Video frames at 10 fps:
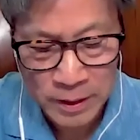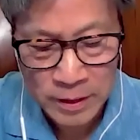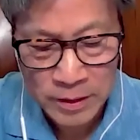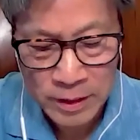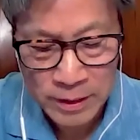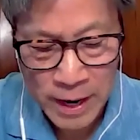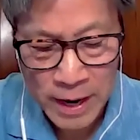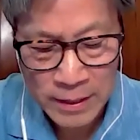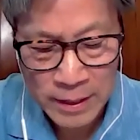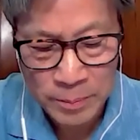to
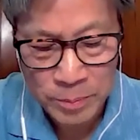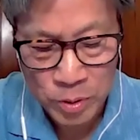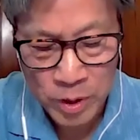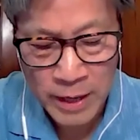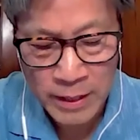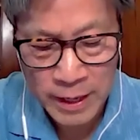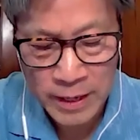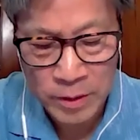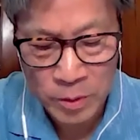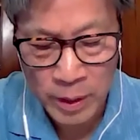not let pride get
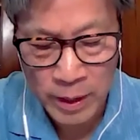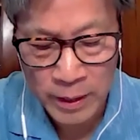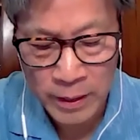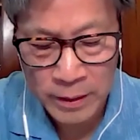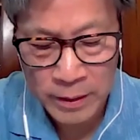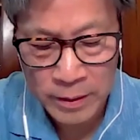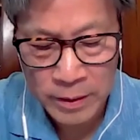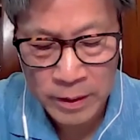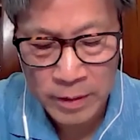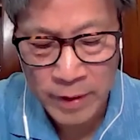in the way
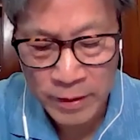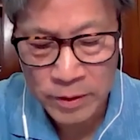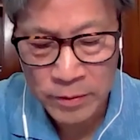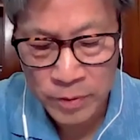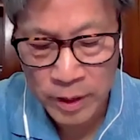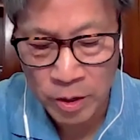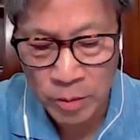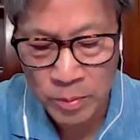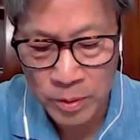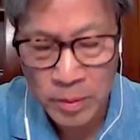of asking for
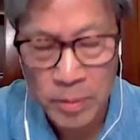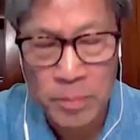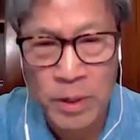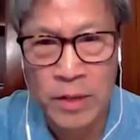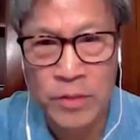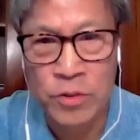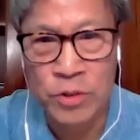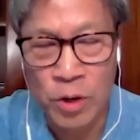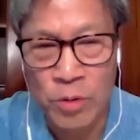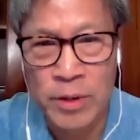help because you
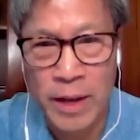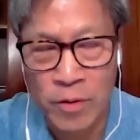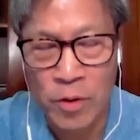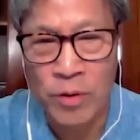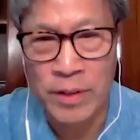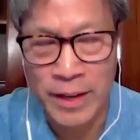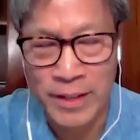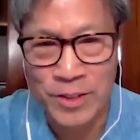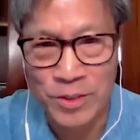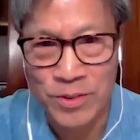don't have all the
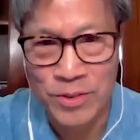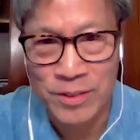answers.